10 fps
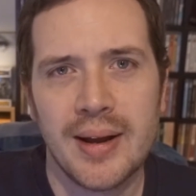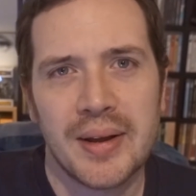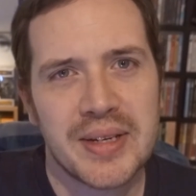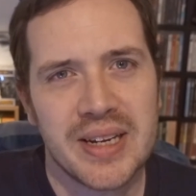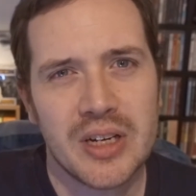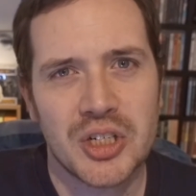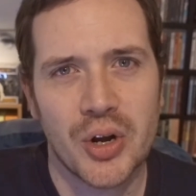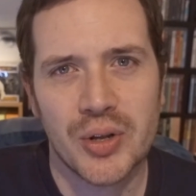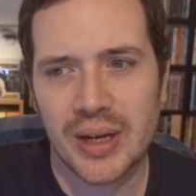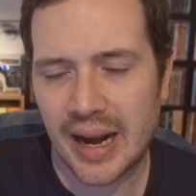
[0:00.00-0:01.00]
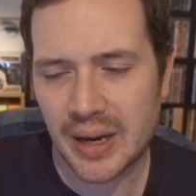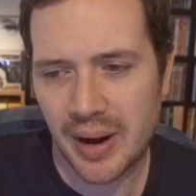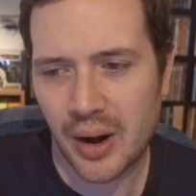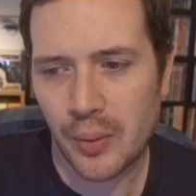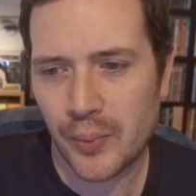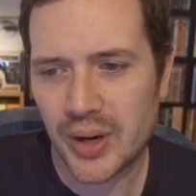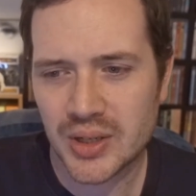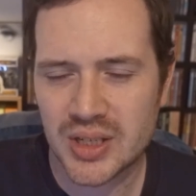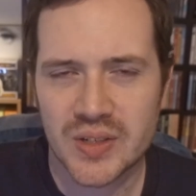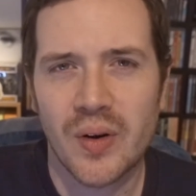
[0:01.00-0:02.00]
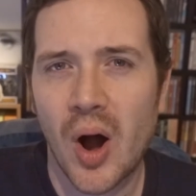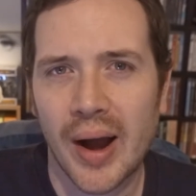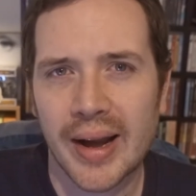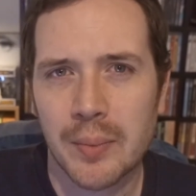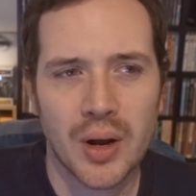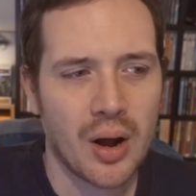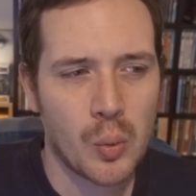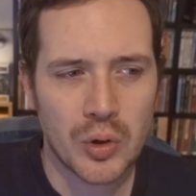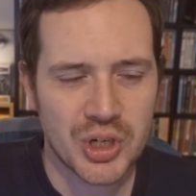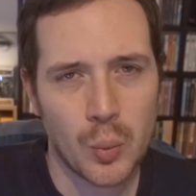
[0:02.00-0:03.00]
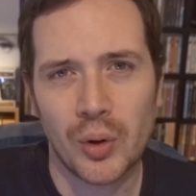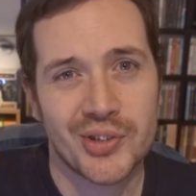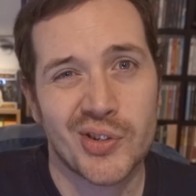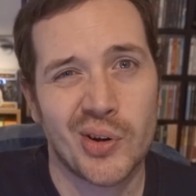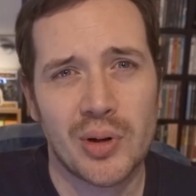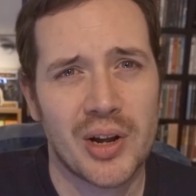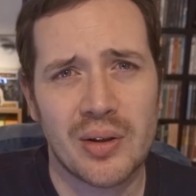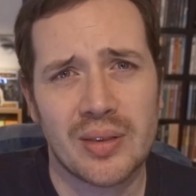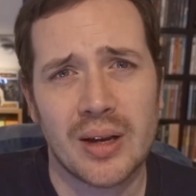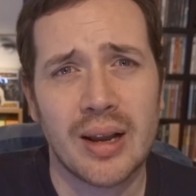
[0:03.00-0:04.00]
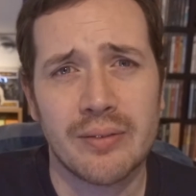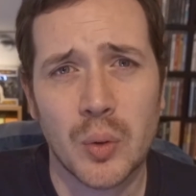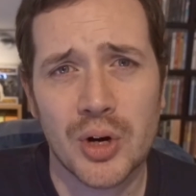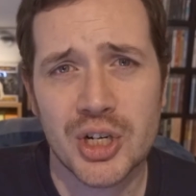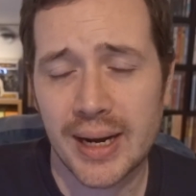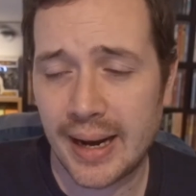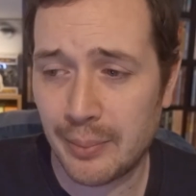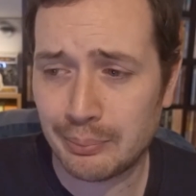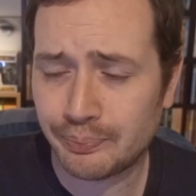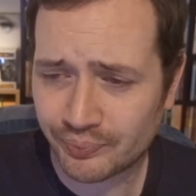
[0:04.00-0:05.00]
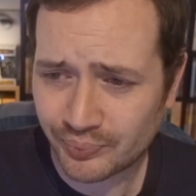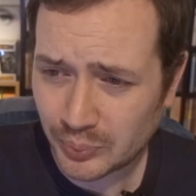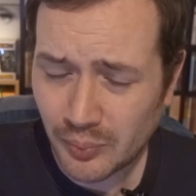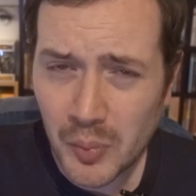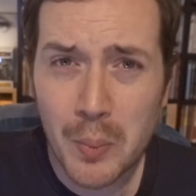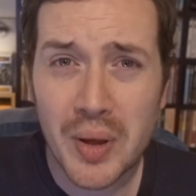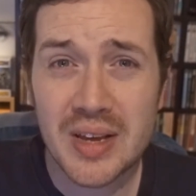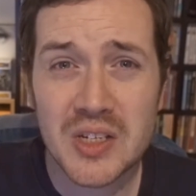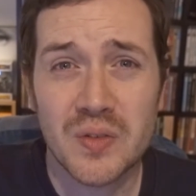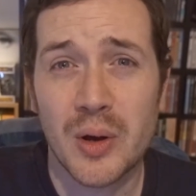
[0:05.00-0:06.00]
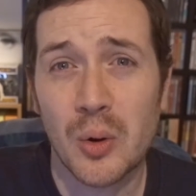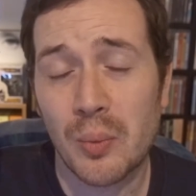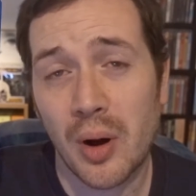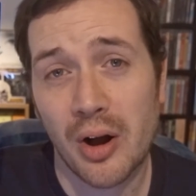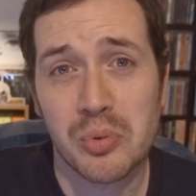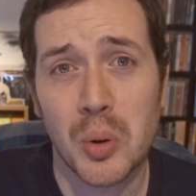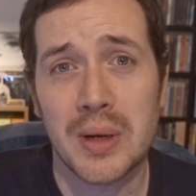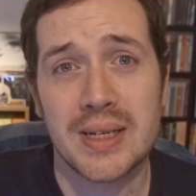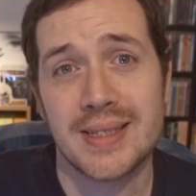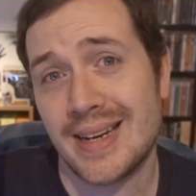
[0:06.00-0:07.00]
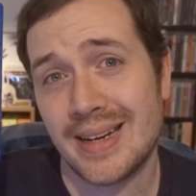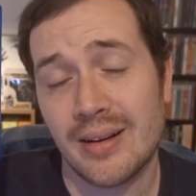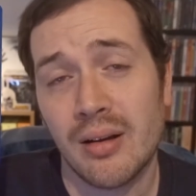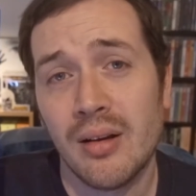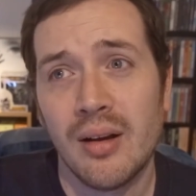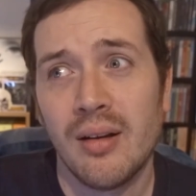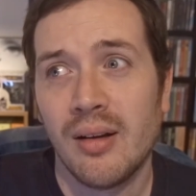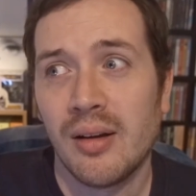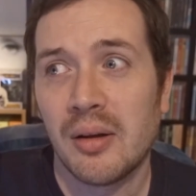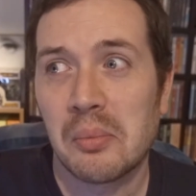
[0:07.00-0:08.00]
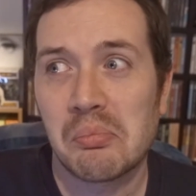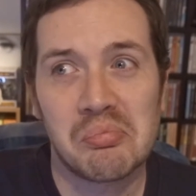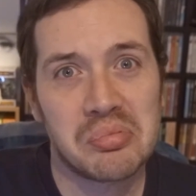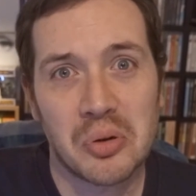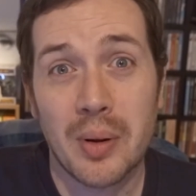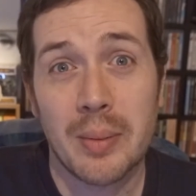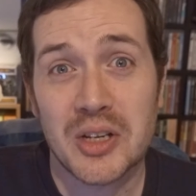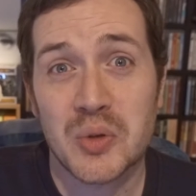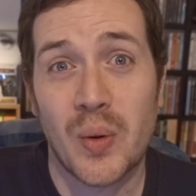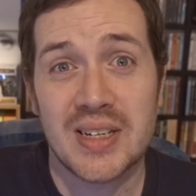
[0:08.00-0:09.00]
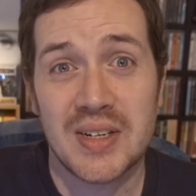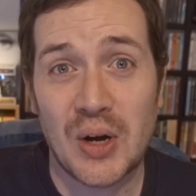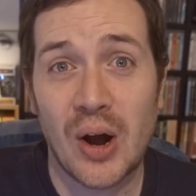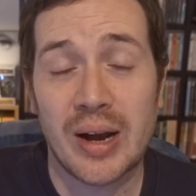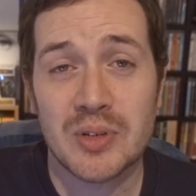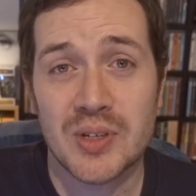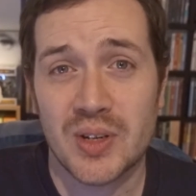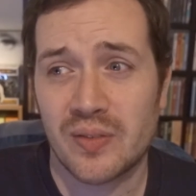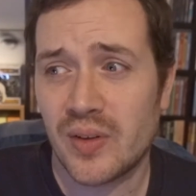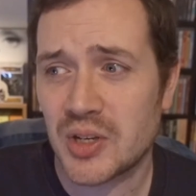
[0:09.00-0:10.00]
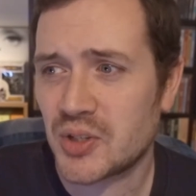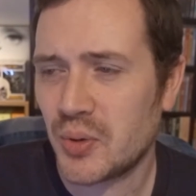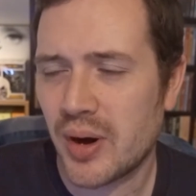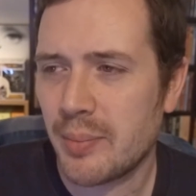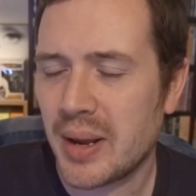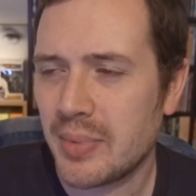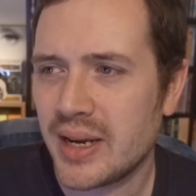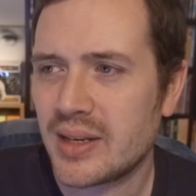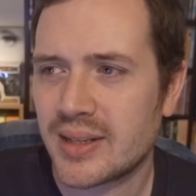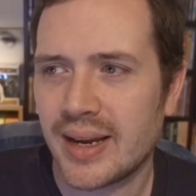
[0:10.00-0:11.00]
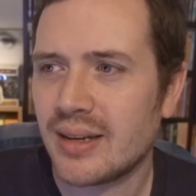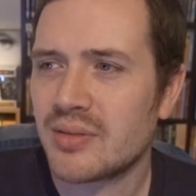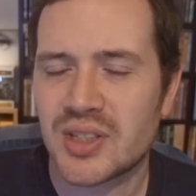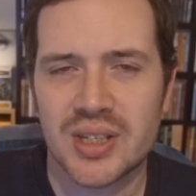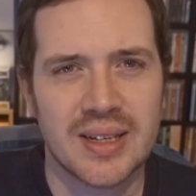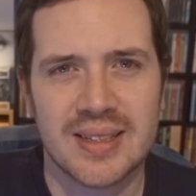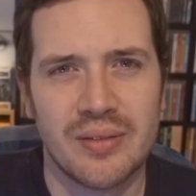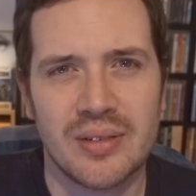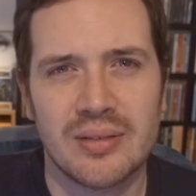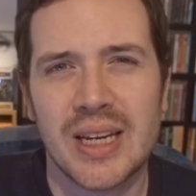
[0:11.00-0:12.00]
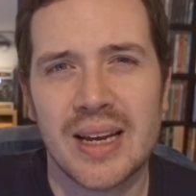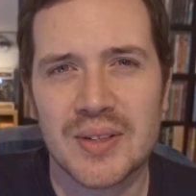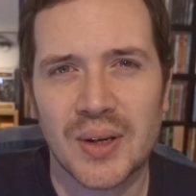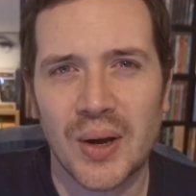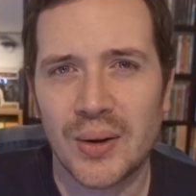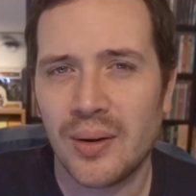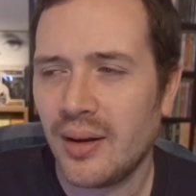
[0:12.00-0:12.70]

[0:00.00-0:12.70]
TV show that came out, which is fine, but I watched it once, so I don't think I'll ever watch it again. But this film I've probably seen about 20 times since I first saw it, maybe say 6-7 years ago.